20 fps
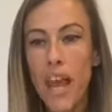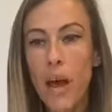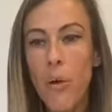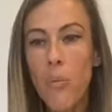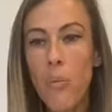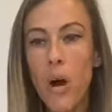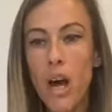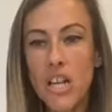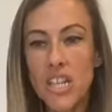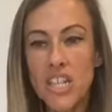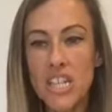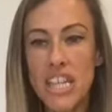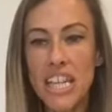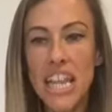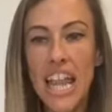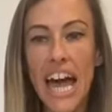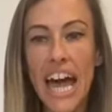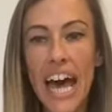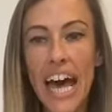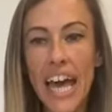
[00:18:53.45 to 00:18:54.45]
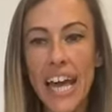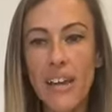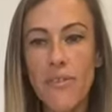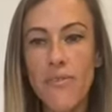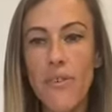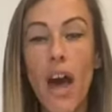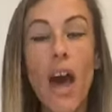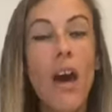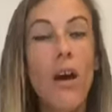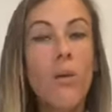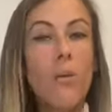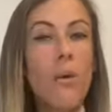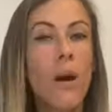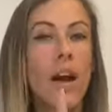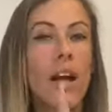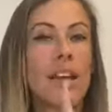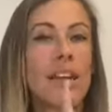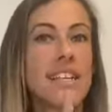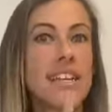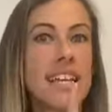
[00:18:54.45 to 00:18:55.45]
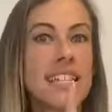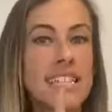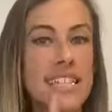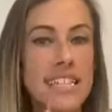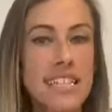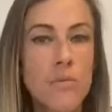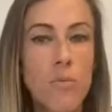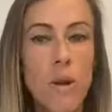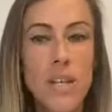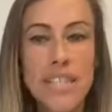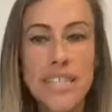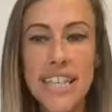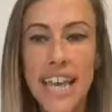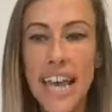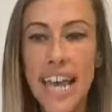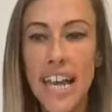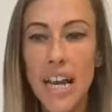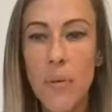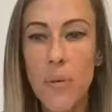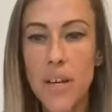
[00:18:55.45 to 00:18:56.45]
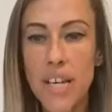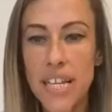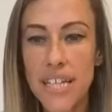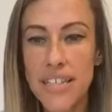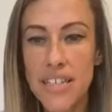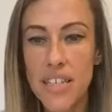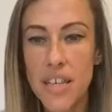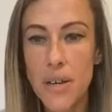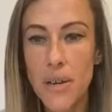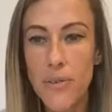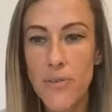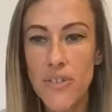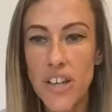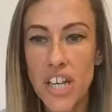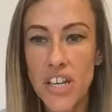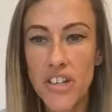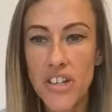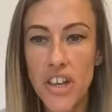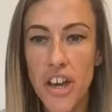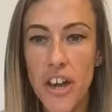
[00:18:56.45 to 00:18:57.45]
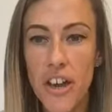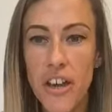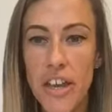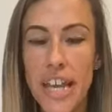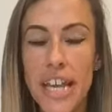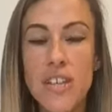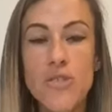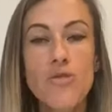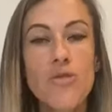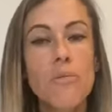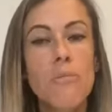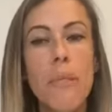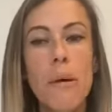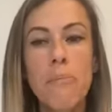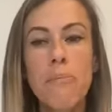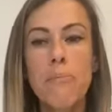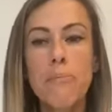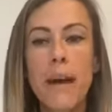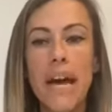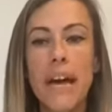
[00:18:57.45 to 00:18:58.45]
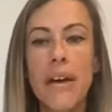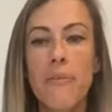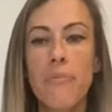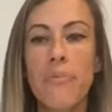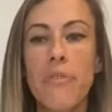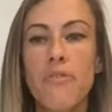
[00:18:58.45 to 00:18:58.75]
watch the live. Oh, and one saying I wanted to finish on is remember.